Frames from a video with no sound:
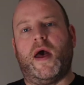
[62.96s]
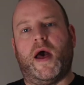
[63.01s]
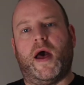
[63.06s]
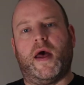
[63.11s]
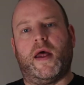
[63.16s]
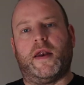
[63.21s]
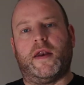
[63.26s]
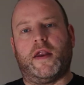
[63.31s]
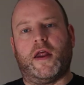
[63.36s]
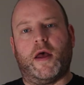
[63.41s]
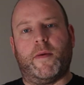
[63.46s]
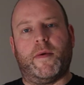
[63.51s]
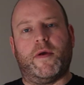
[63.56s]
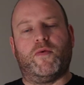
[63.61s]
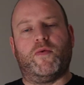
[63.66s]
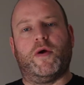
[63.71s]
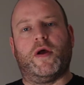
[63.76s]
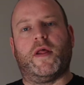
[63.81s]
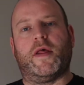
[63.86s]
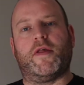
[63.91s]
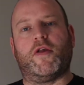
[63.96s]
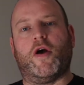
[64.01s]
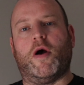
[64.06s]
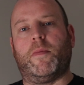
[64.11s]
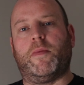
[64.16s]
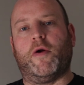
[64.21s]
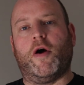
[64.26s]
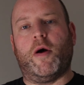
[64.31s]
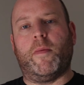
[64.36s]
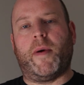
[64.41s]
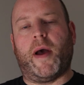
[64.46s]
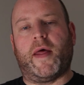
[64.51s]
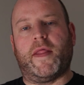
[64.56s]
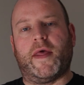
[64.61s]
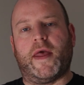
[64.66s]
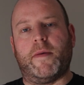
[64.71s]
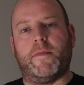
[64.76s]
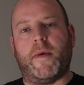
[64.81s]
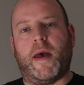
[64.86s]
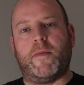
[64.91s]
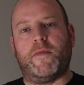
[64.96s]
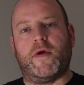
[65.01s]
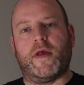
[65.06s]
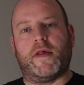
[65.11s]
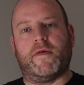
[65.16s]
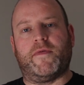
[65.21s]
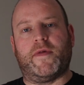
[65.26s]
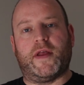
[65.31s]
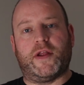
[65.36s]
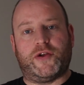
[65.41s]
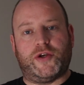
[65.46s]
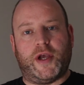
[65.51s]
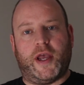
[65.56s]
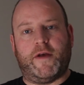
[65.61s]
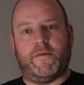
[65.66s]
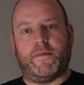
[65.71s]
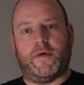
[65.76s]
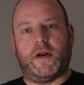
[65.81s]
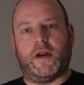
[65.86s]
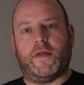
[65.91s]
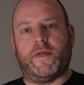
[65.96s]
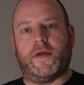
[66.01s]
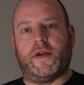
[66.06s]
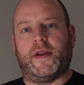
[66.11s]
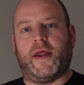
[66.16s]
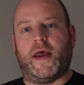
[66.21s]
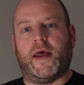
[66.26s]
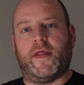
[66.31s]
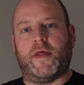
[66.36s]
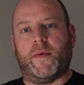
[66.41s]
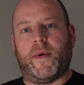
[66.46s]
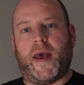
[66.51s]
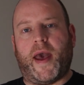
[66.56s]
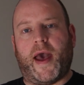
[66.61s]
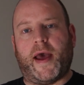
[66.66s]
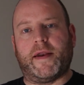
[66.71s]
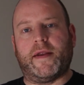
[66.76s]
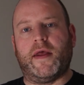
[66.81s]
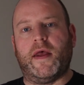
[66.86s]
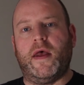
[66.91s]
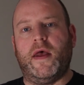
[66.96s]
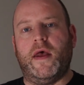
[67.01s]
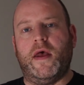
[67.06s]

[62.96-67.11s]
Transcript: and um, it really sort of brought back the memories of the achievement and the day that we had.